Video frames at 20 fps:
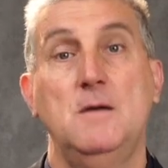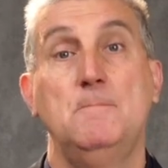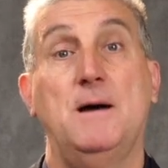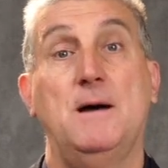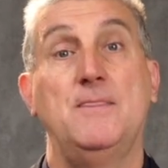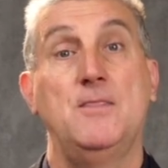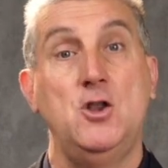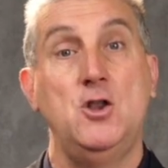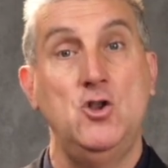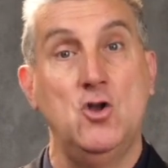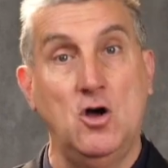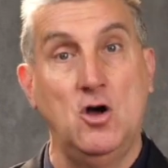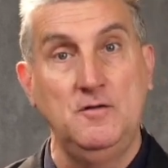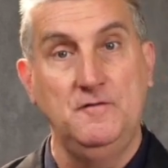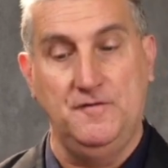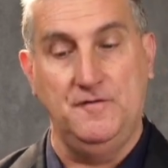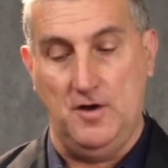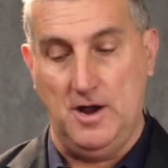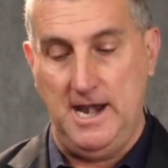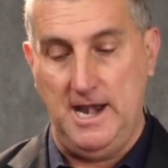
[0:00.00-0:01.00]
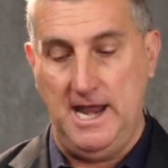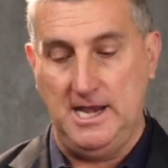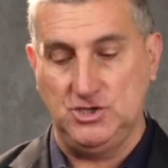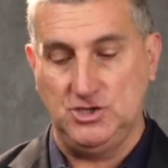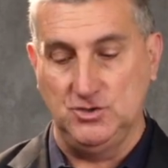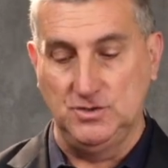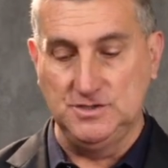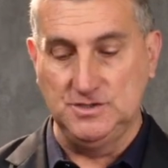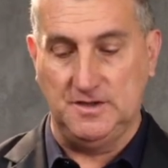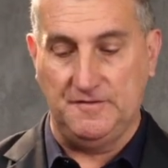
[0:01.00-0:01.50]
But the
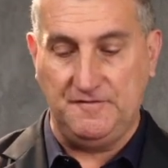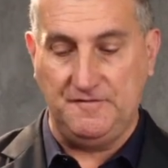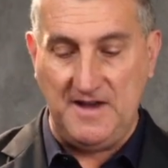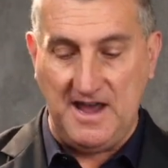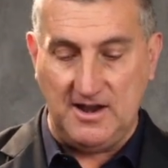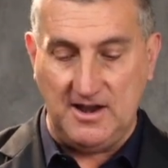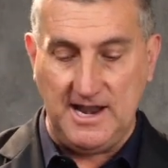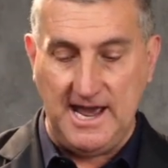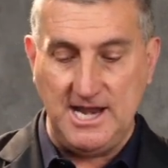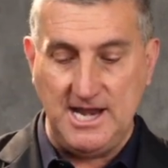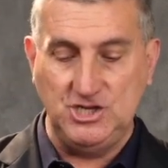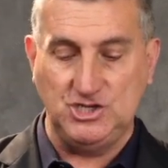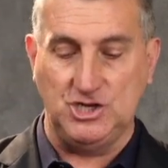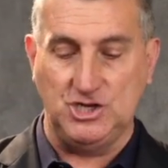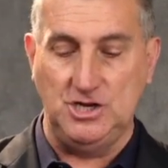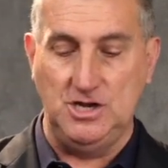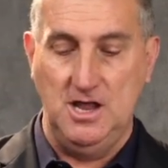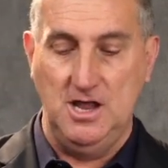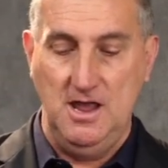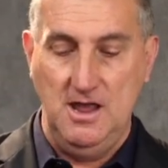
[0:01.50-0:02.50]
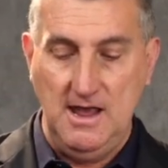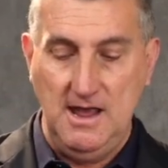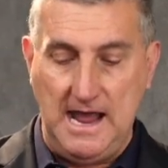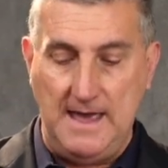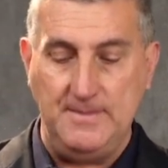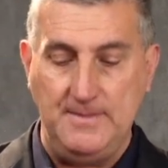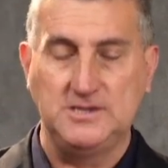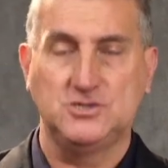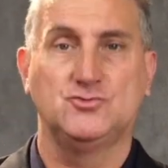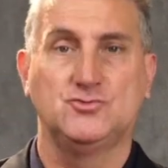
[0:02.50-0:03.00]
non-financials, the foundation
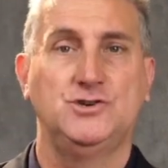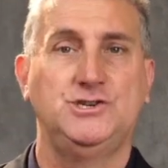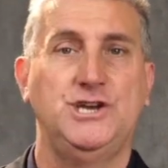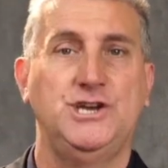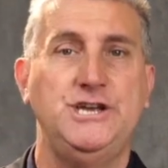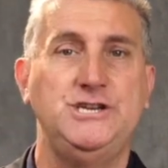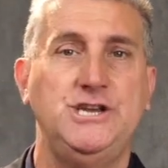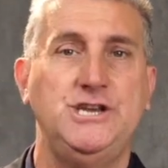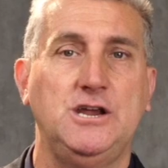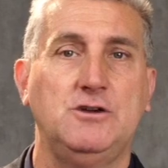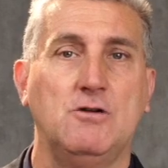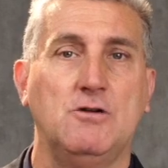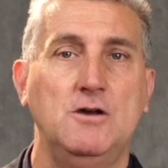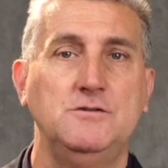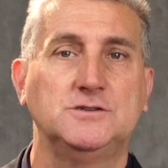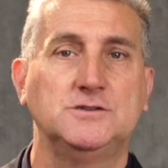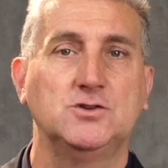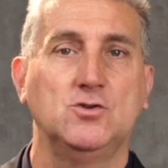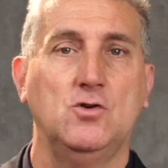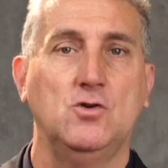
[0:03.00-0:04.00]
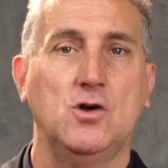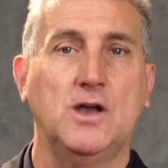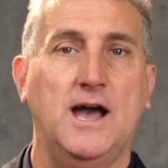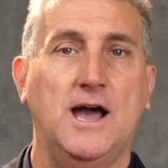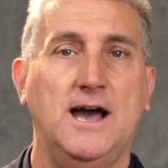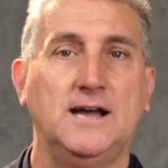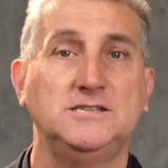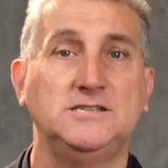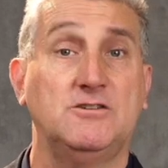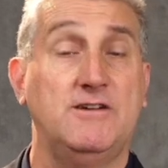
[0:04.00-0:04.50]
and the strategic growth
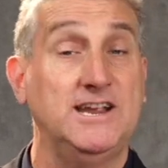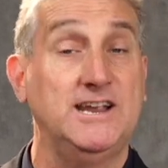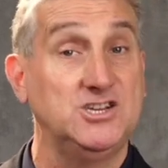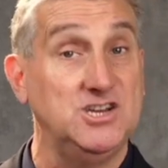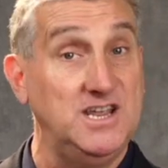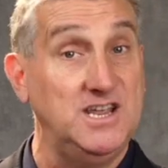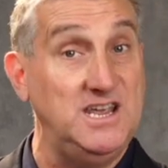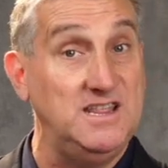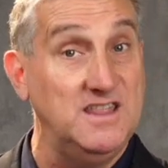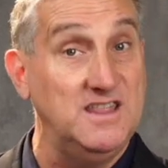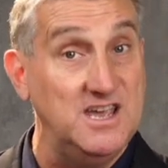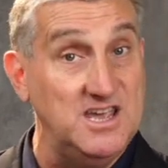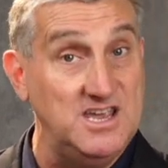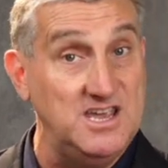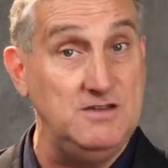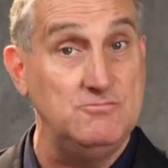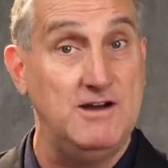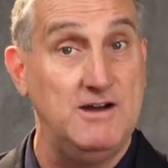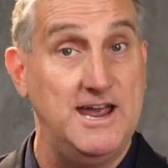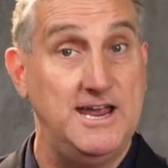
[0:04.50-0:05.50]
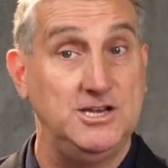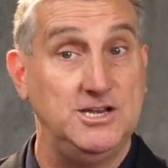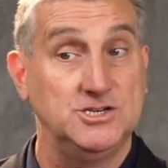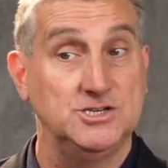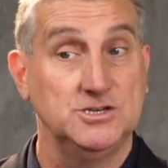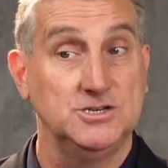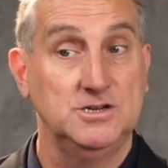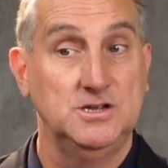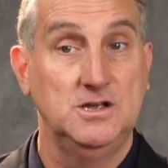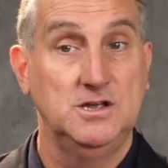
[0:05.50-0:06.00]
scorecards are actually in the E
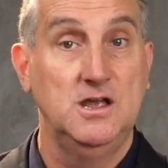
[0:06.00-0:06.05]
range.